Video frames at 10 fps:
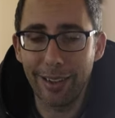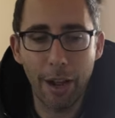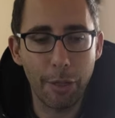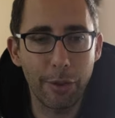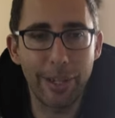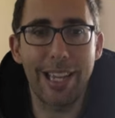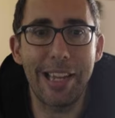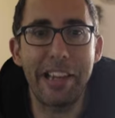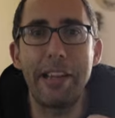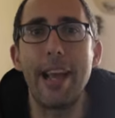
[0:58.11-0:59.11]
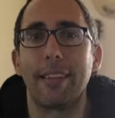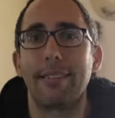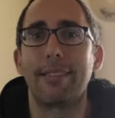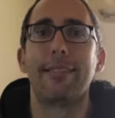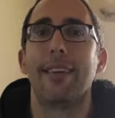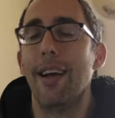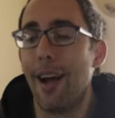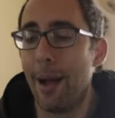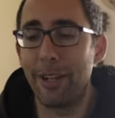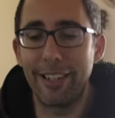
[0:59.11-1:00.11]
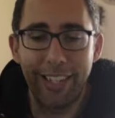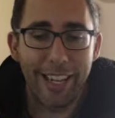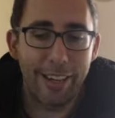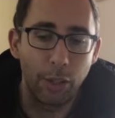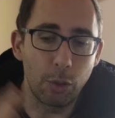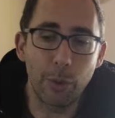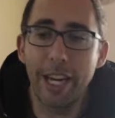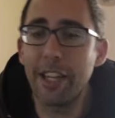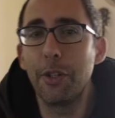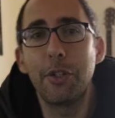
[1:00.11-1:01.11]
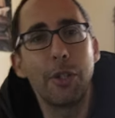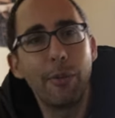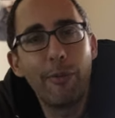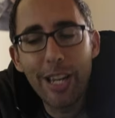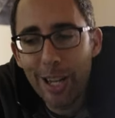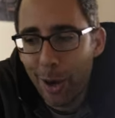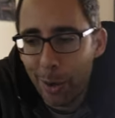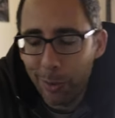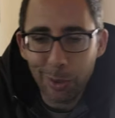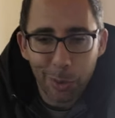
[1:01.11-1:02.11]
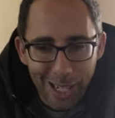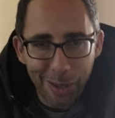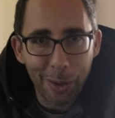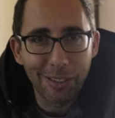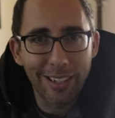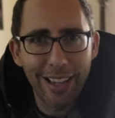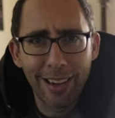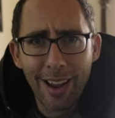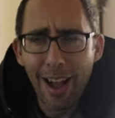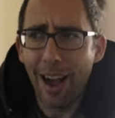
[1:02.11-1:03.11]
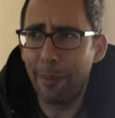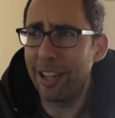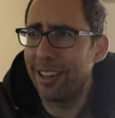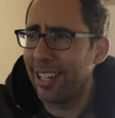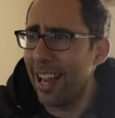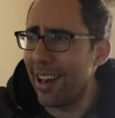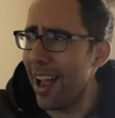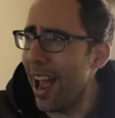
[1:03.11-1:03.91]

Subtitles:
And I thought, yes, I'm gonna get a great YouTube video with great content. I'm gonna get